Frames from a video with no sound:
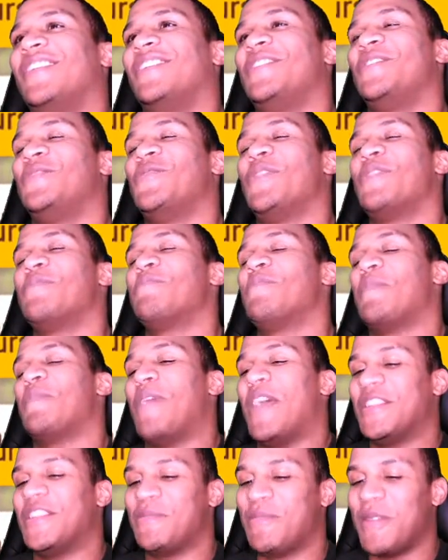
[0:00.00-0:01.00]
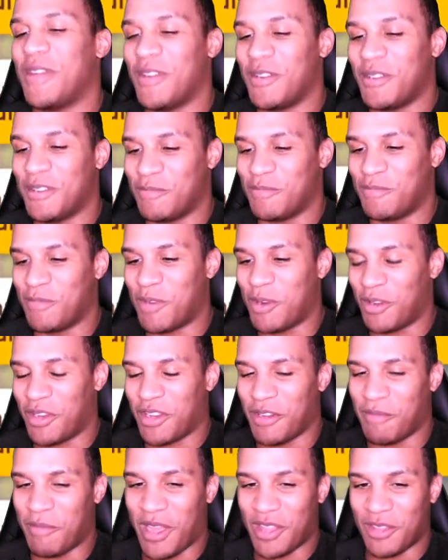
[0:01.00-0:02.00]
do it, but my spirit was
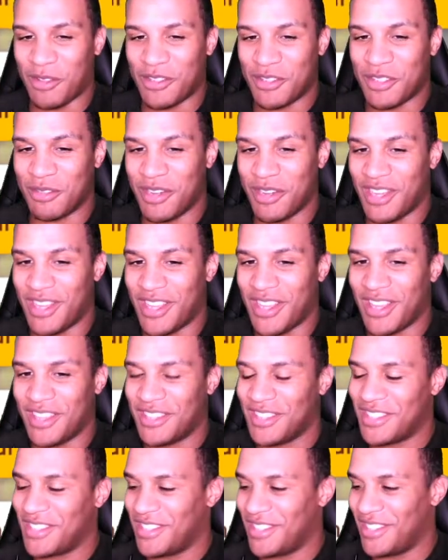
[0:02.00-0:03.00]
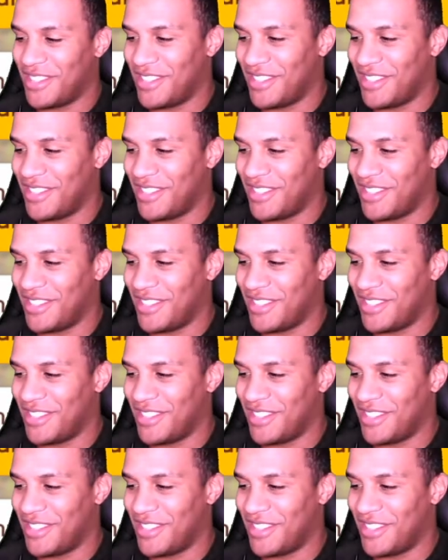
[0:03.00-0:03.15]
broken by those 3 deaths.